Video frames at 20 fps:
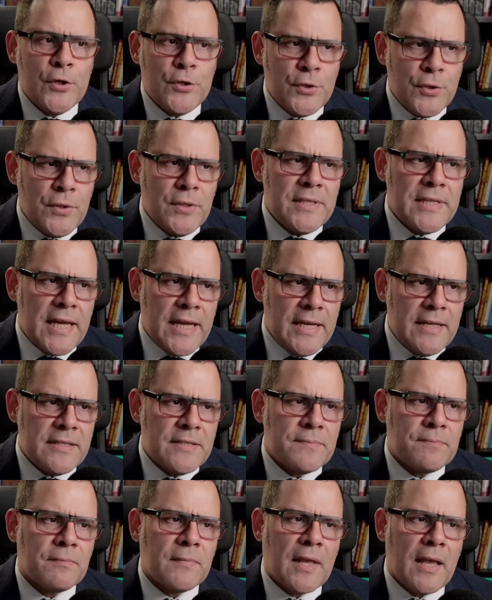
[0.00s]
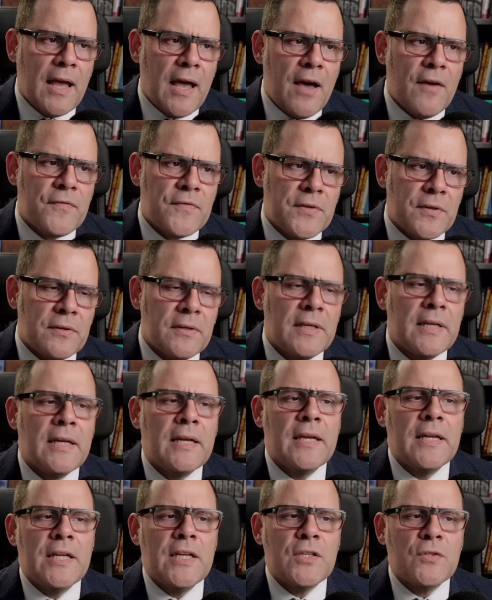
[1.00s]
2 days after
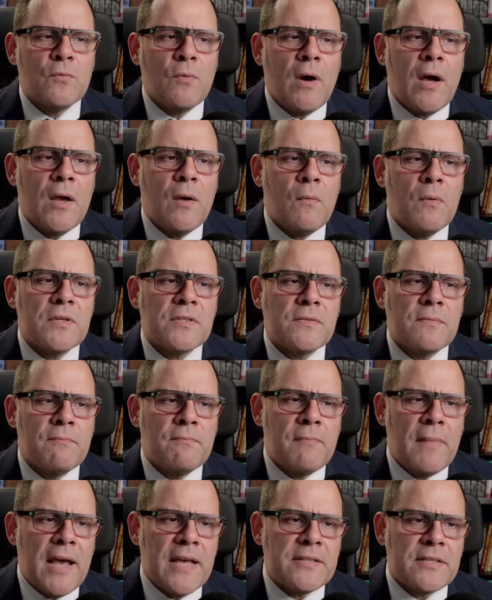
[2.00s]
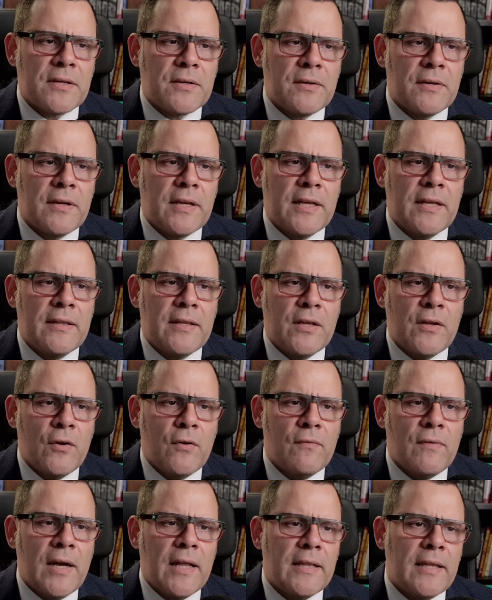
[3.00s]
his wife was massacred in the
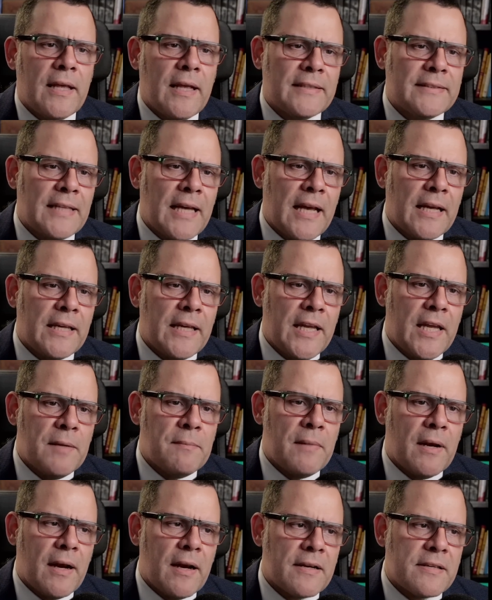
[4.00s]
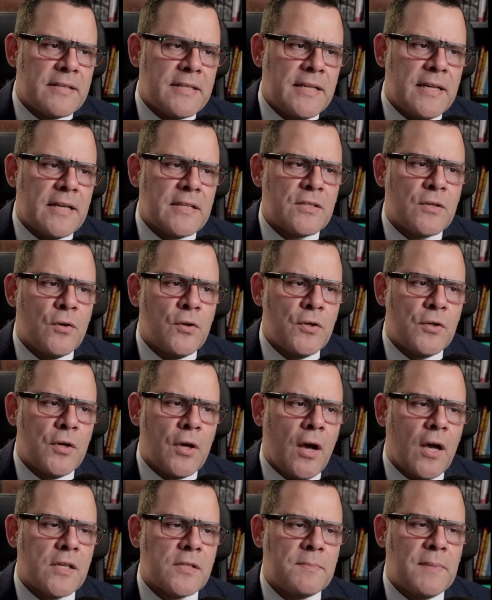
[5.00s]
Uvalde attack, Irma Garcia's
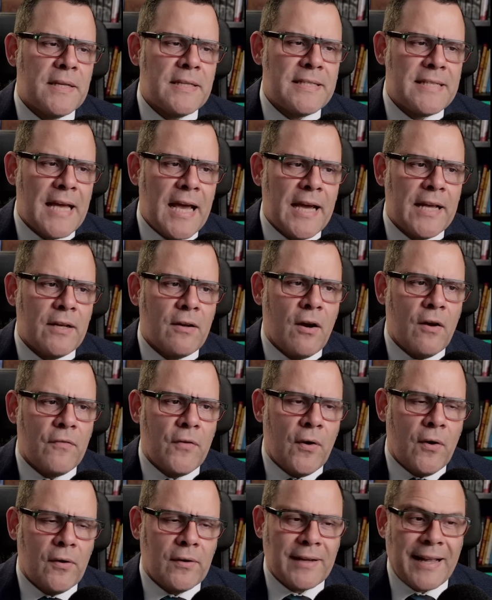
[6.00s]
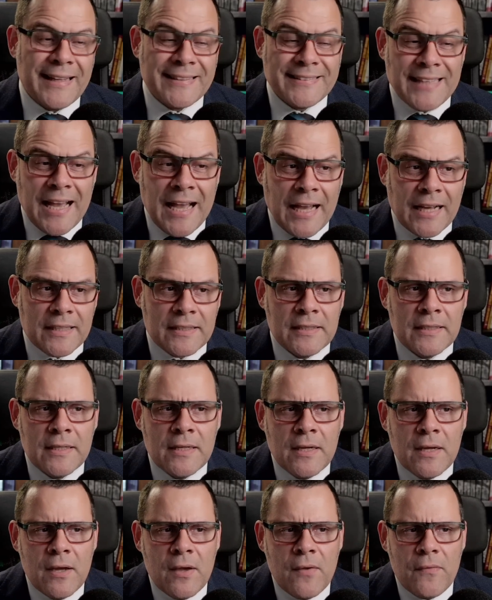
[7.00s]
husband died of her attack.
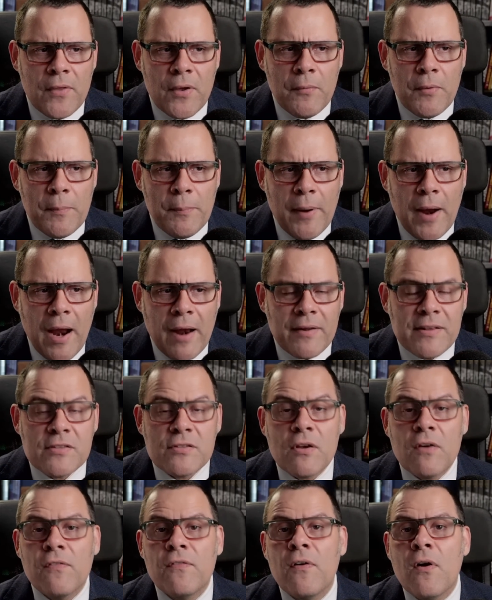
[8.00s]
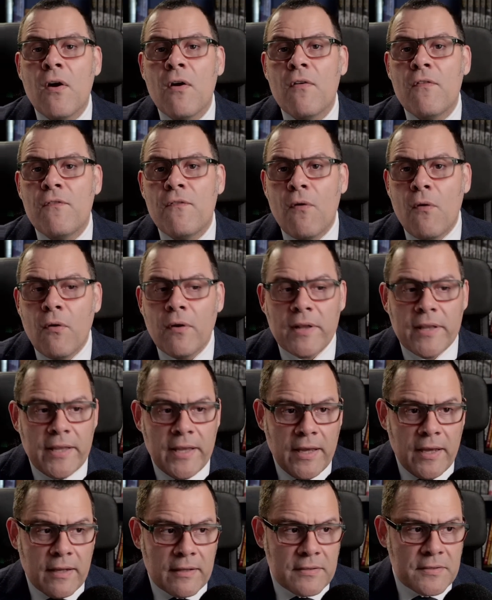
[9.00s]
They were parents of 4
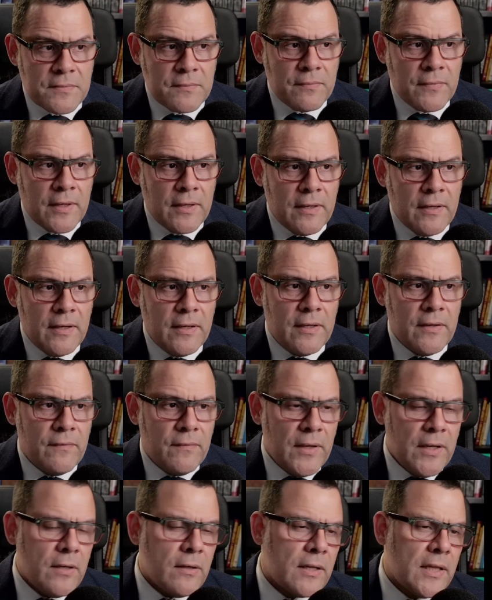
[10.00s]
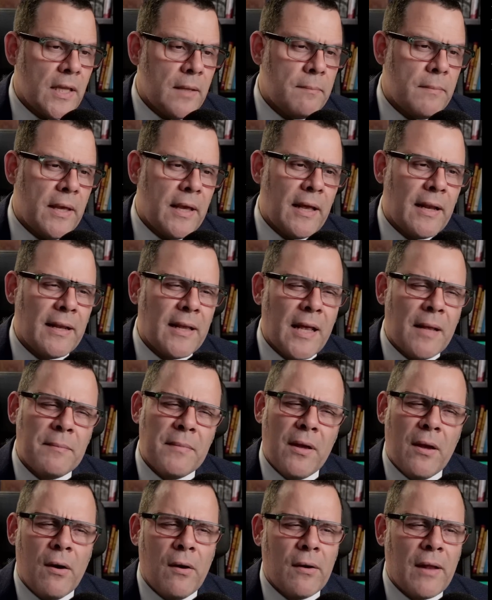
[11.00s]
kids. In the video clip, Meghan can
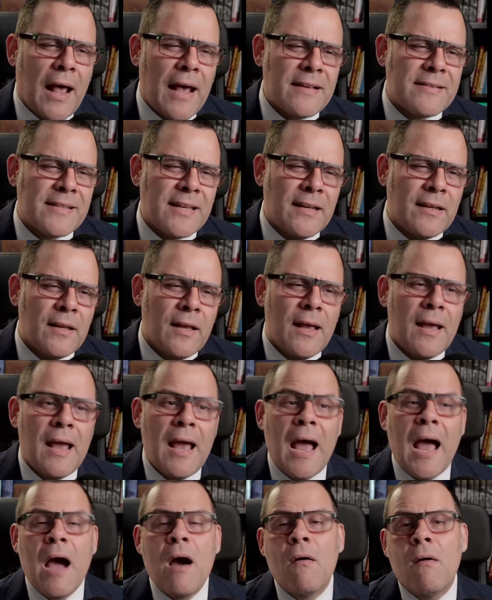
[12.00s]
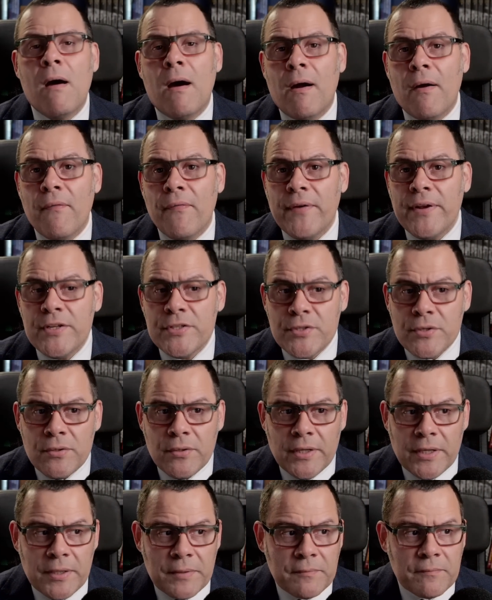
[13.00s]
be heard asking, "How are they
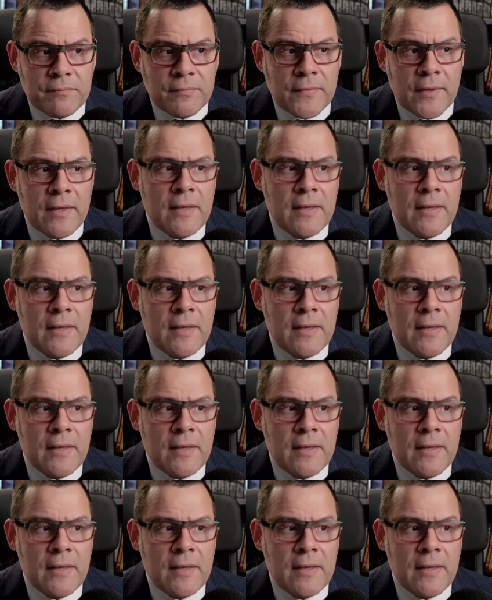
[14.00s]
doing?"